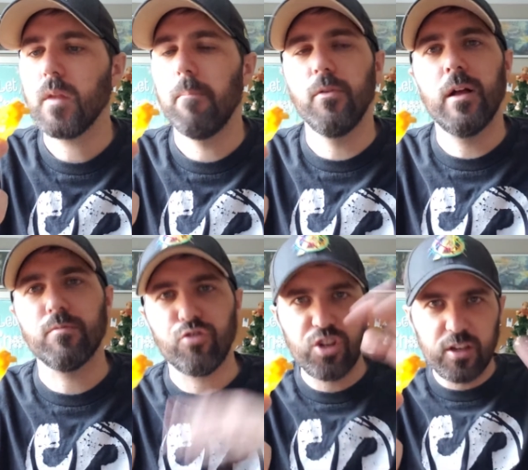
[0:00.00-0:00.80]
Melt down
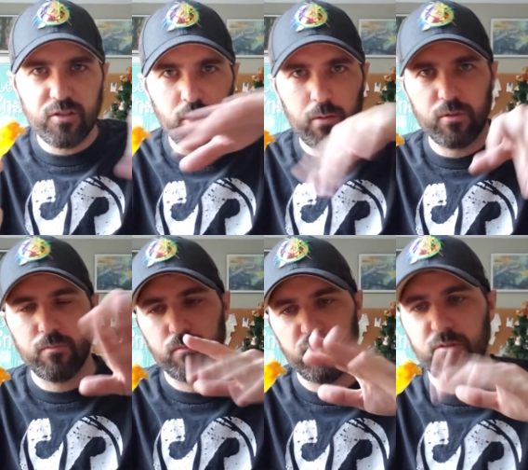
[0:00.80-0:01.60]
some cheese on it with
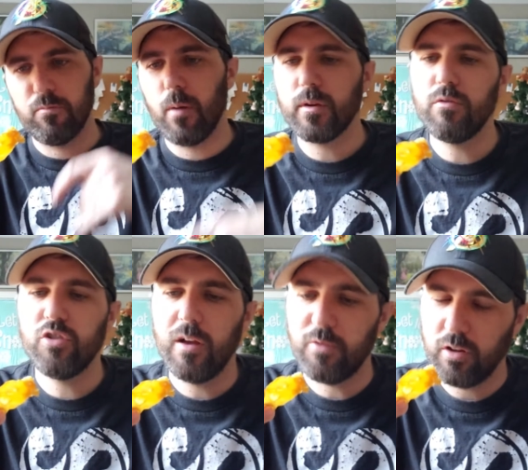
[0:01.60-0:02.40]
some these barbecue
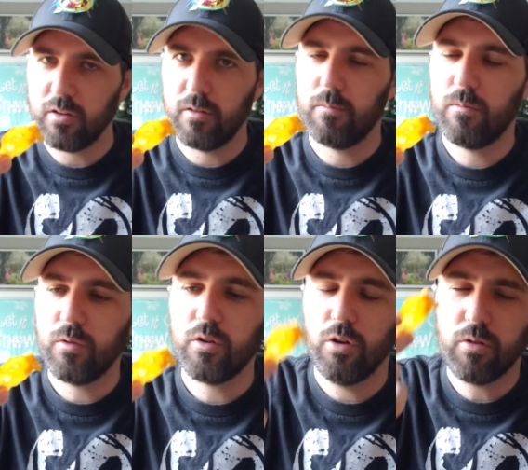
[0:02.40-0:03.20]
chips. You got some,
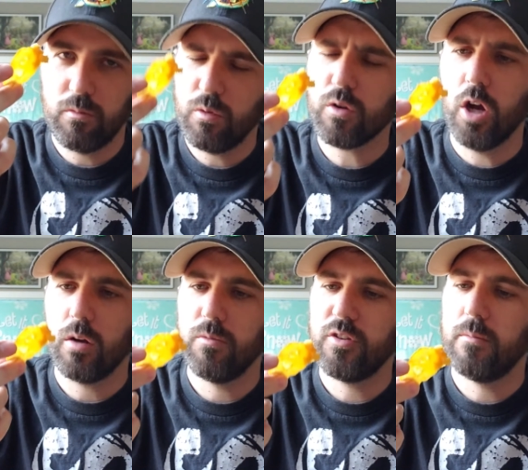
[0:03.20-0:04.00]
you're
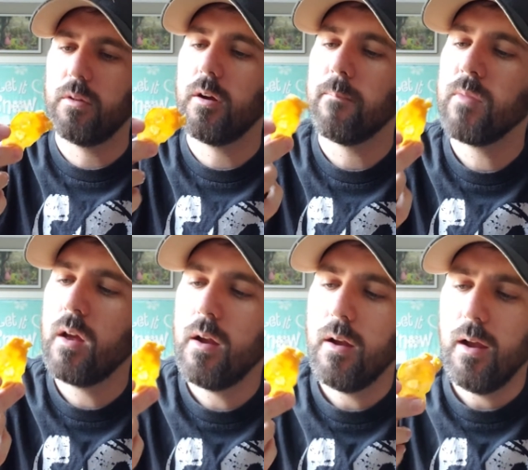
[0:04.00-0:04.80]
cooking with something there.
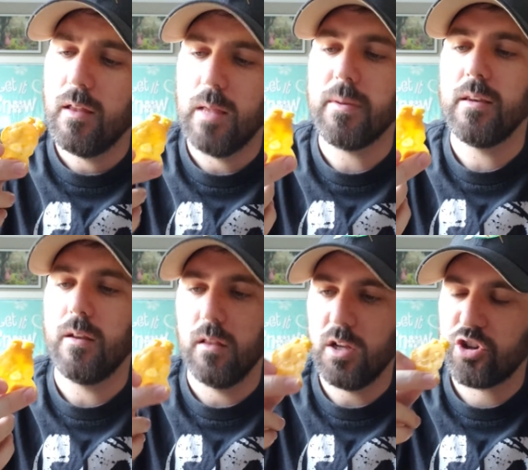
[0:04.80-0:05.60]
That'd
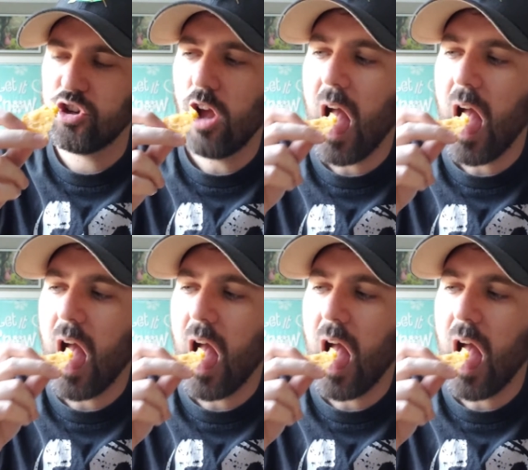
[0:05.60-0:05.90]
be delish.